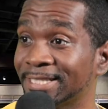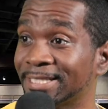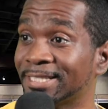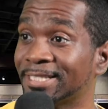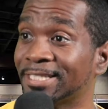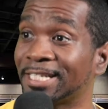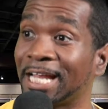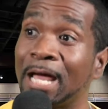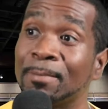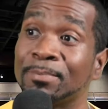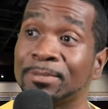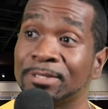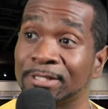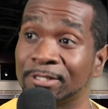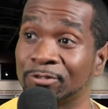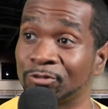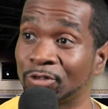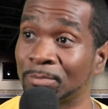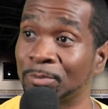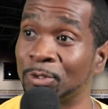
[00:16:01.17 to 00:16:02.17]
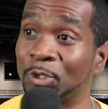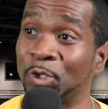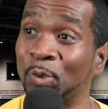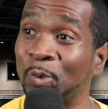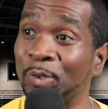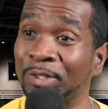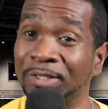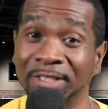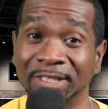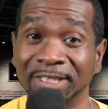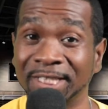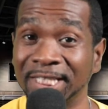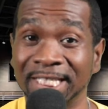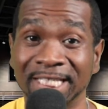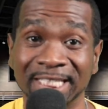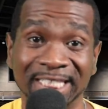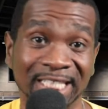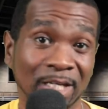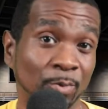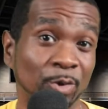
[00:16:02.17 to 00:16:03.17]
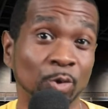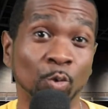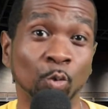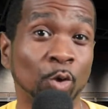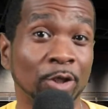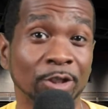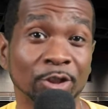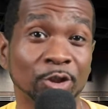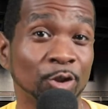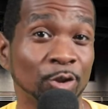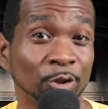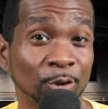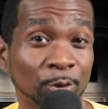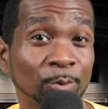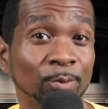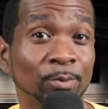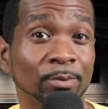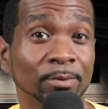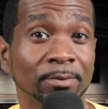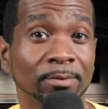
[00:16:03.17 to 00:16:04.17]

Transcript: stops us from doing the things that we want to do.